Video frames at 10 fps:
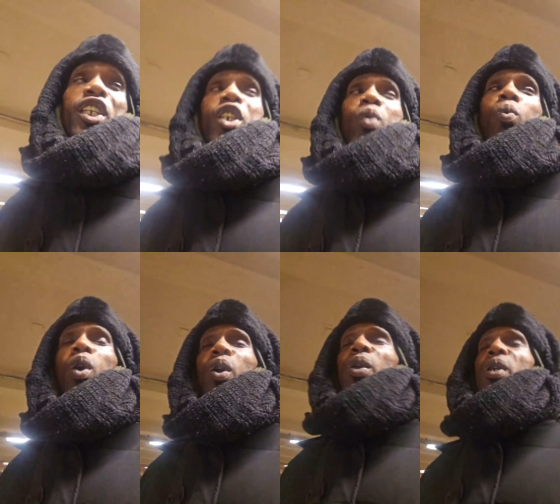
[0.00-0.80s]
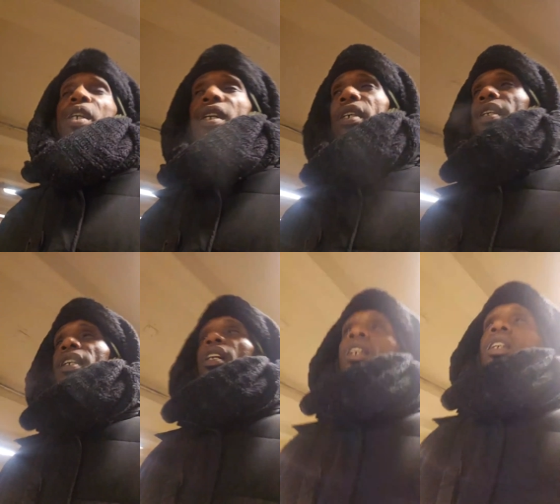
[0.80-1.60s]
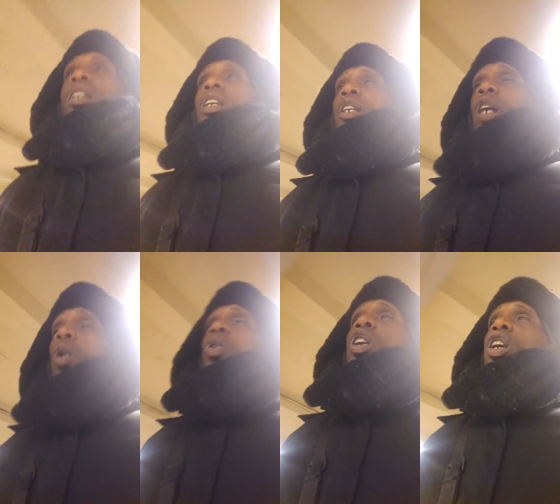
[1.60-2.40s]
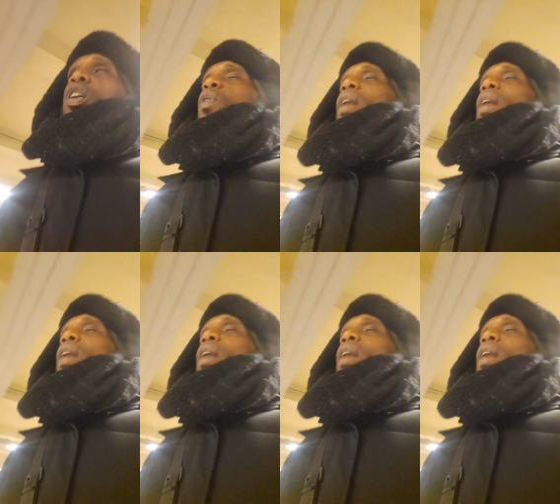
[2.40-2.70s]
the good word. Go look right